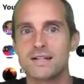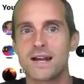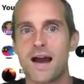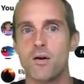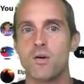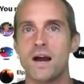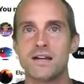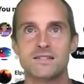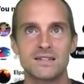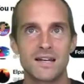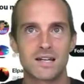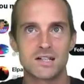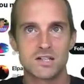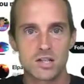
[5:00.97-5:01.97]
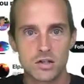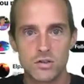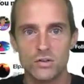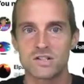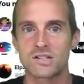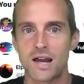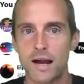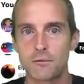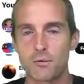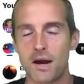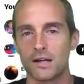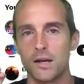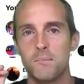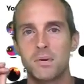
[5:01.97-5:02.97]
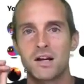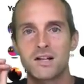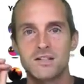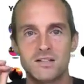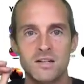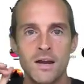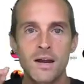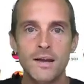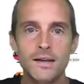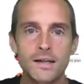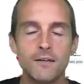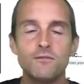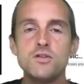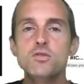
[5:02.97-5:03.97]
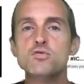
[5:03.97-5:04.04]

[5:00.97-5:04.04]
now as they continue to skyrocket, because if you